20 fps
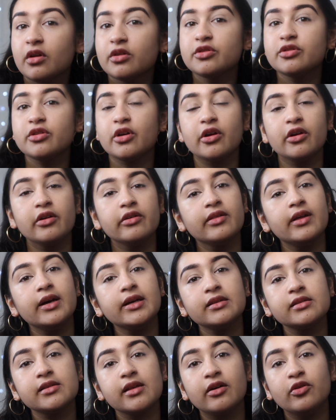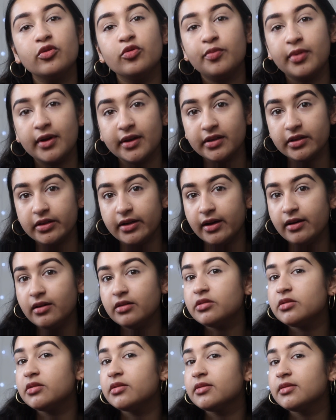So that is that all blended out,
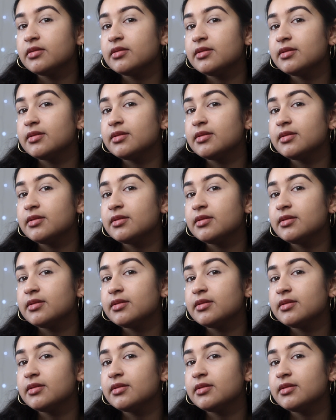as you can